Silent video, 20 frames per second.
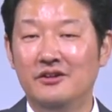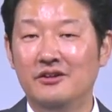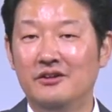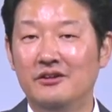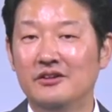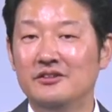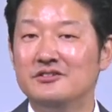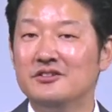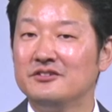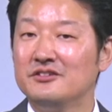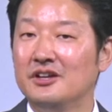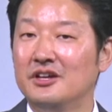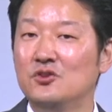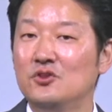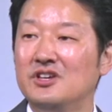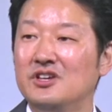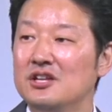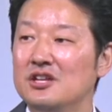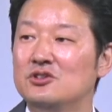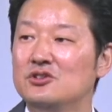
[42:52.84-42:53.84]
It's just that you
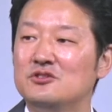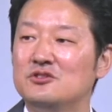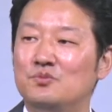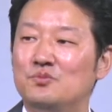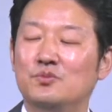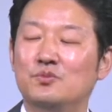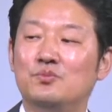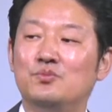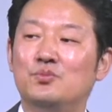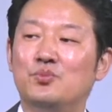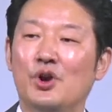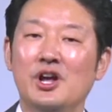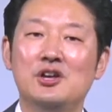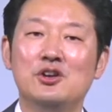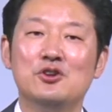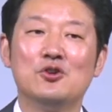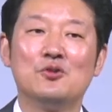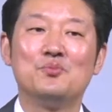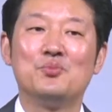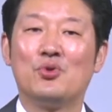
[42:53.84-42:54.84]
can't just
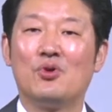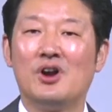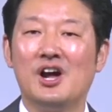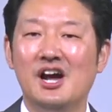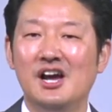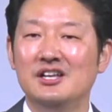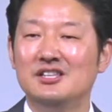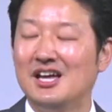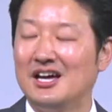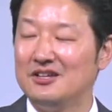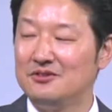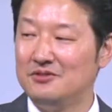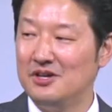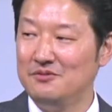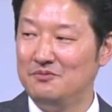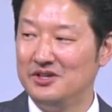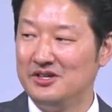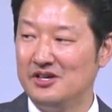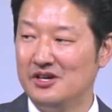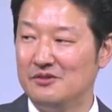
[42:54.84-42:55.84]
break your pride. That's why
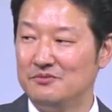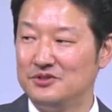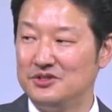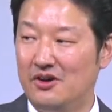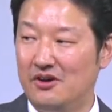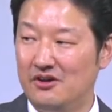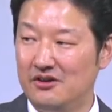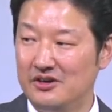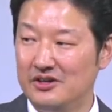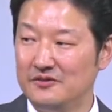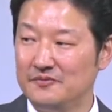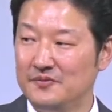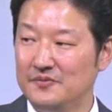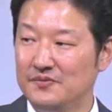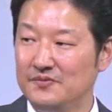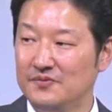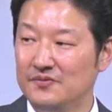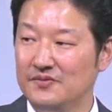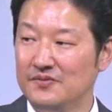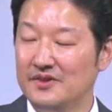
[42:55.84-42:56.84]
it becomes hard.
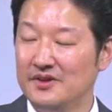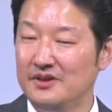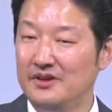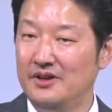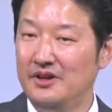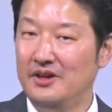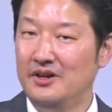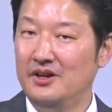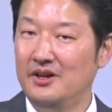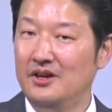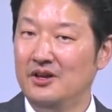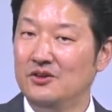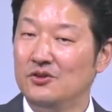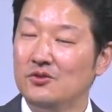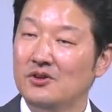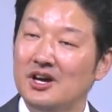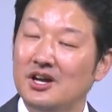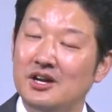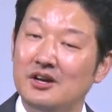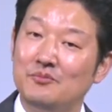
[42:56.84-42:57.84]
Amen. You
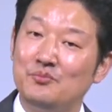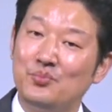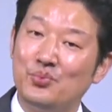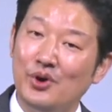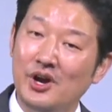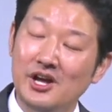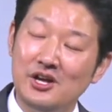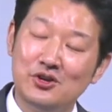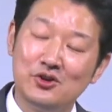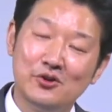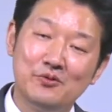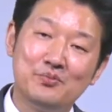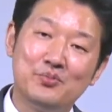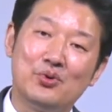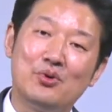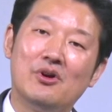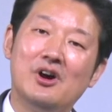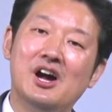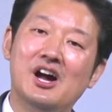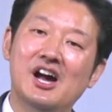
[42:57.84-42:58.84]
got to break your
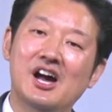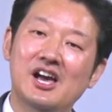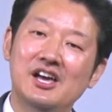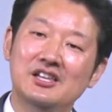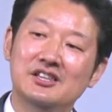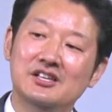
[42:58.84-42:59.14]
pride,